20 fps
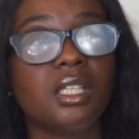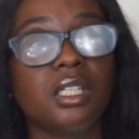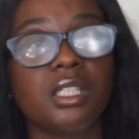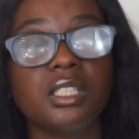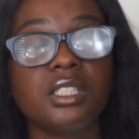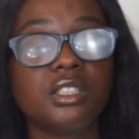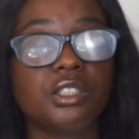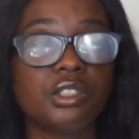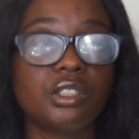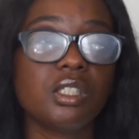
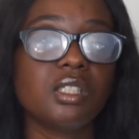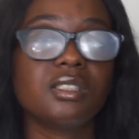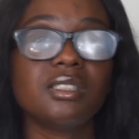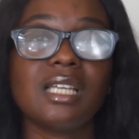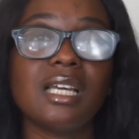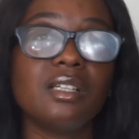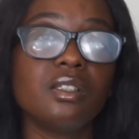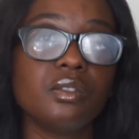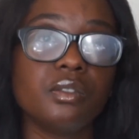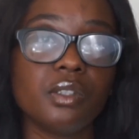It's just,
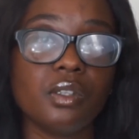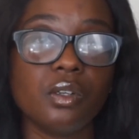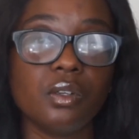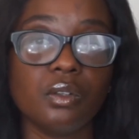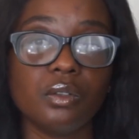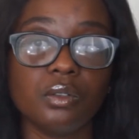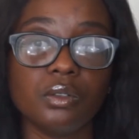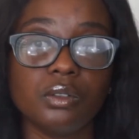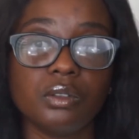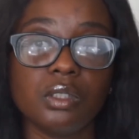I don't
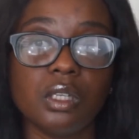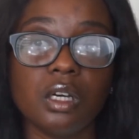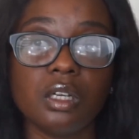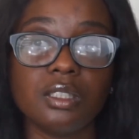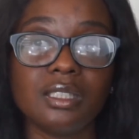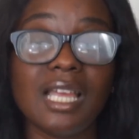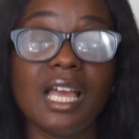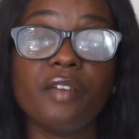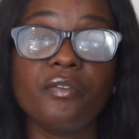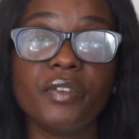know,
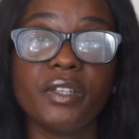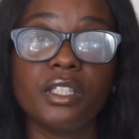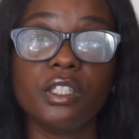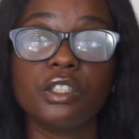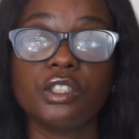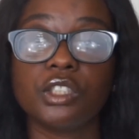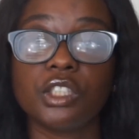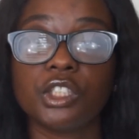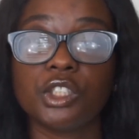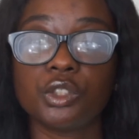that video
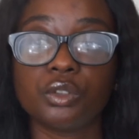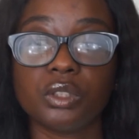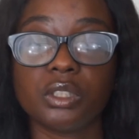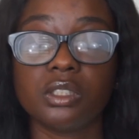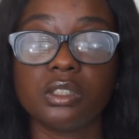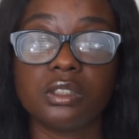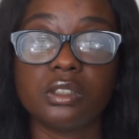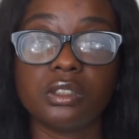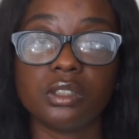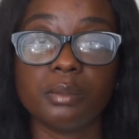just
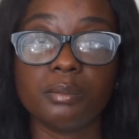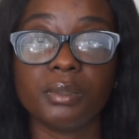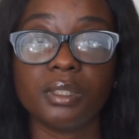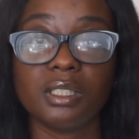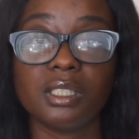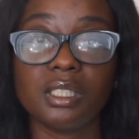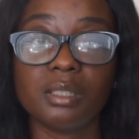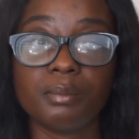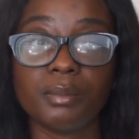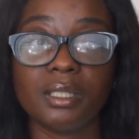triggered
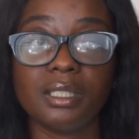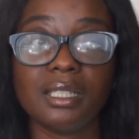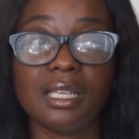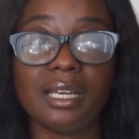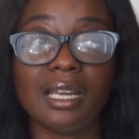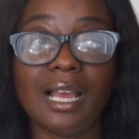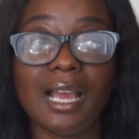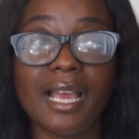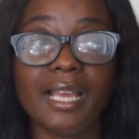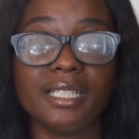something in me
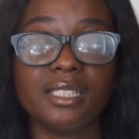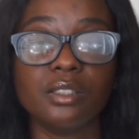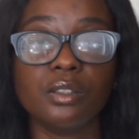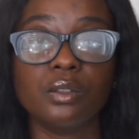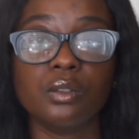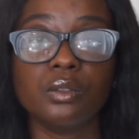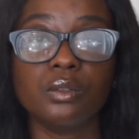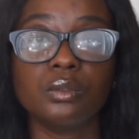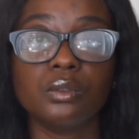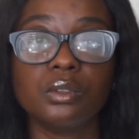that I
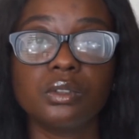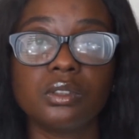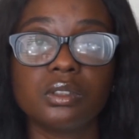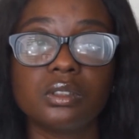don't